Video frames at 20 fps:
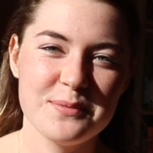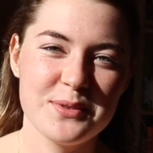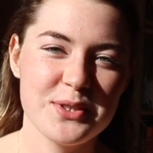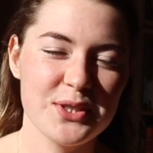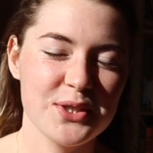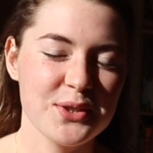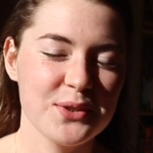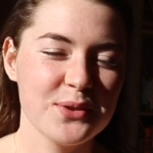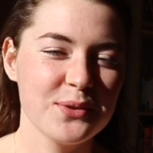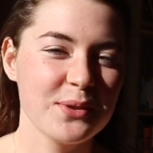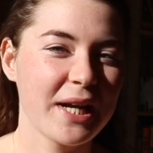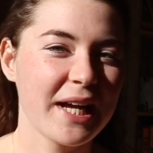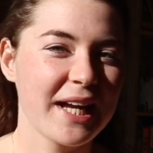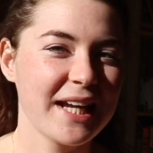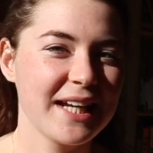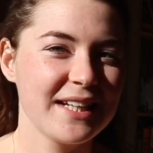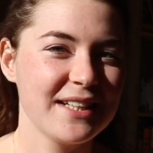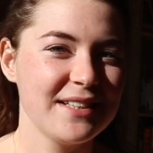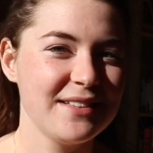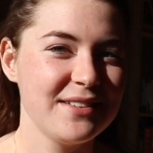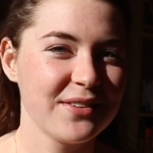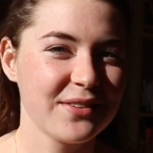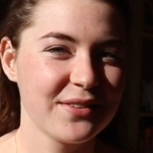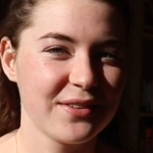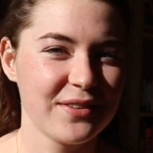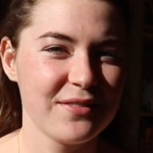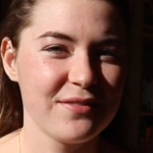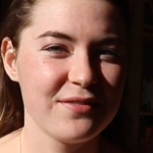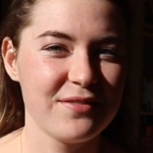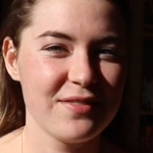to
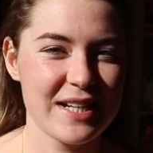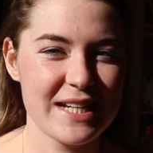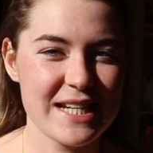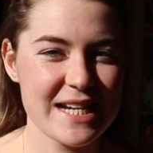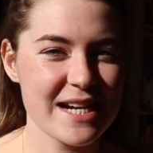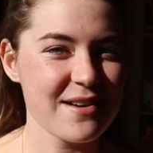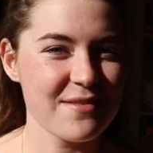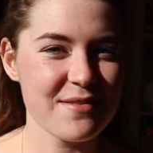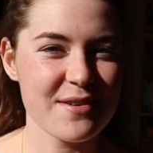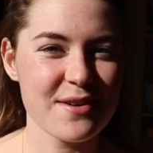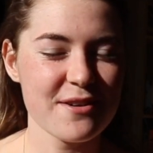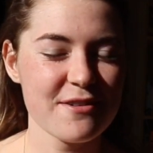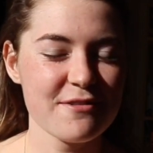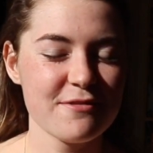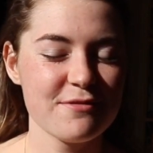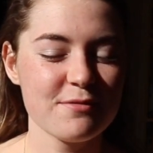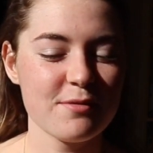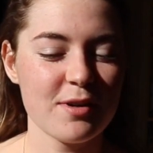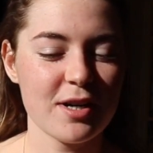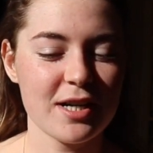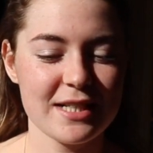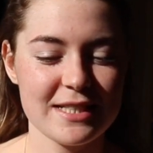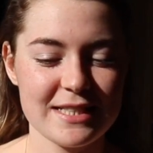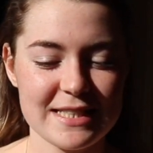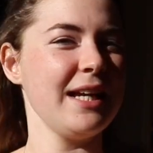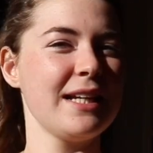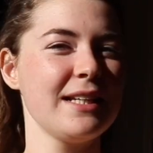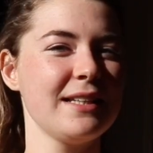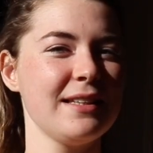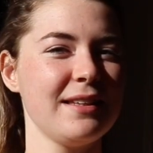another video of mine
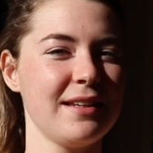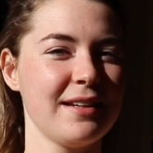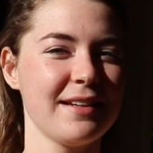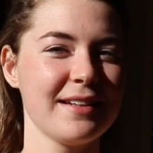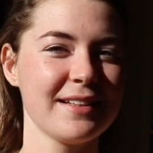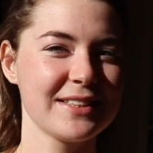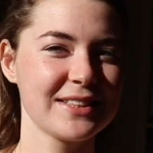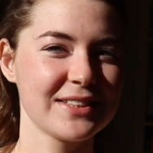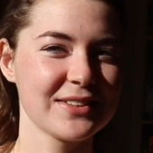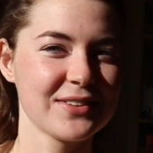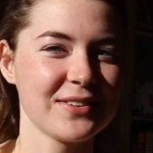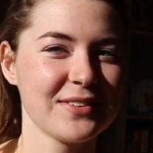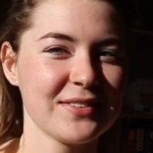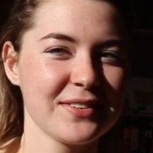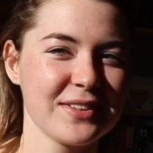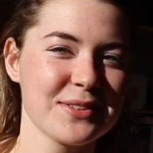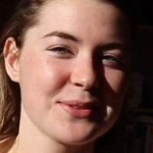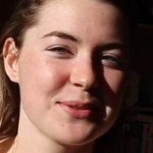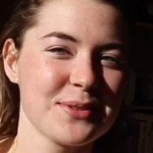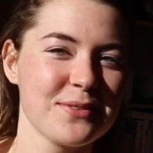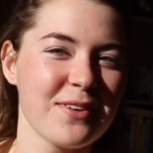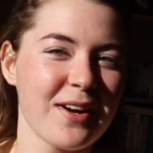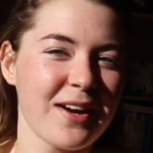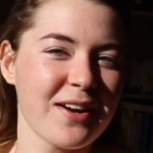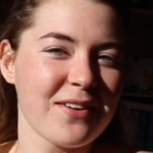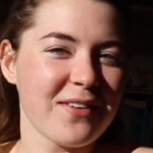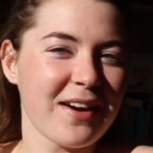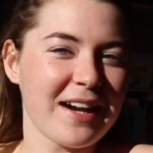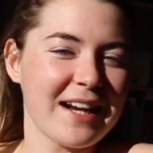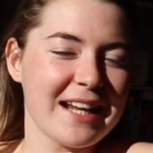in the sun because we
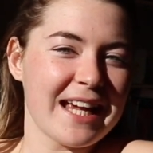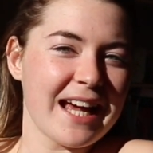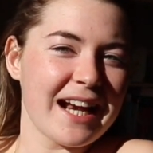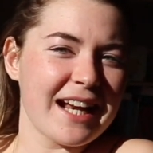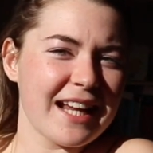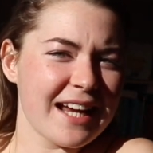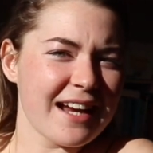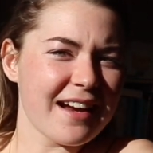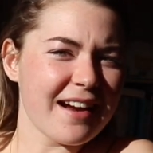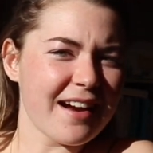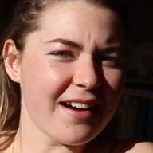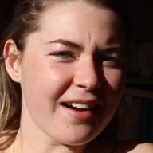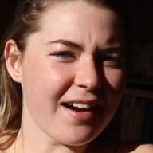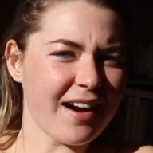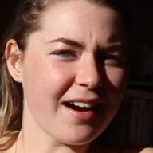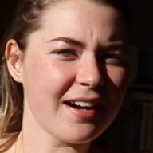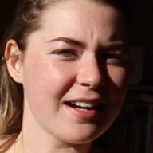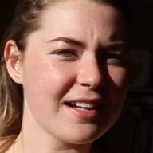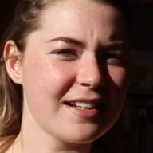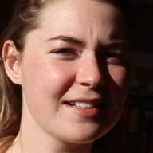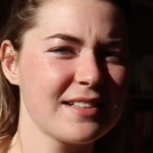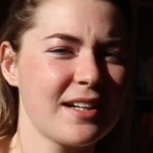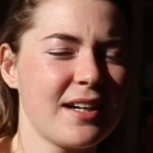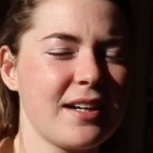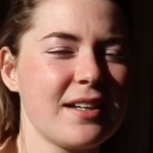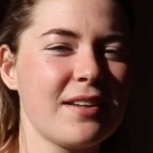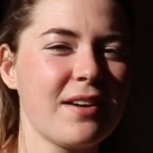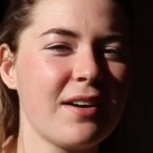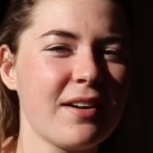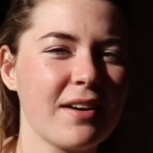very rarely get it here in Ireland.
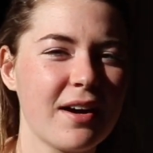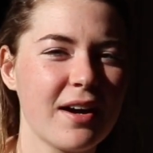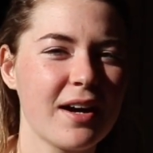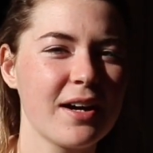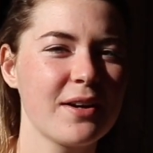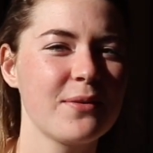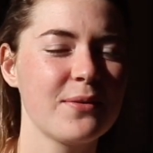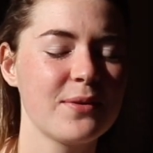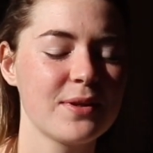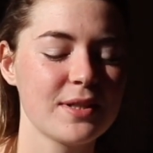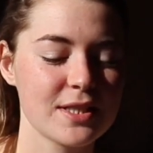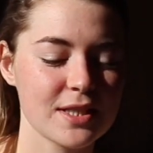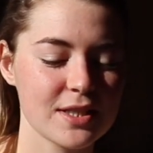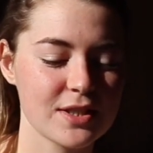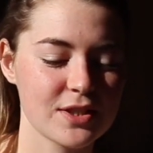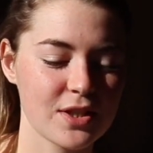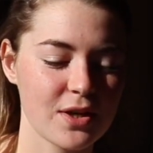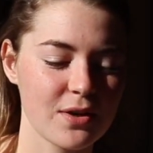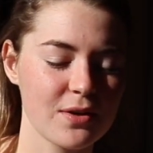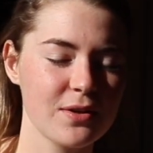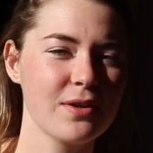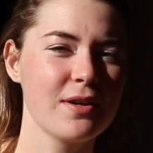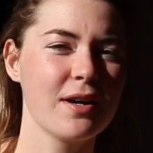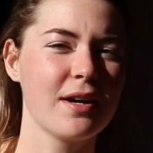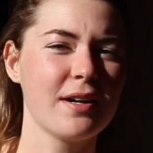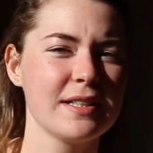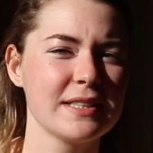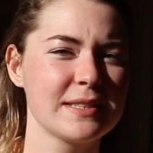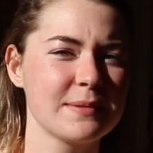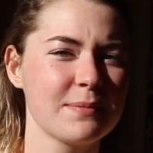I thought I would show you
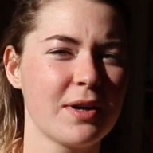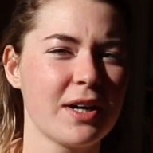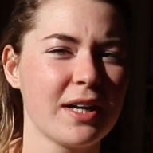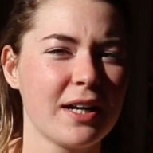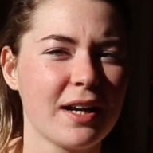guys my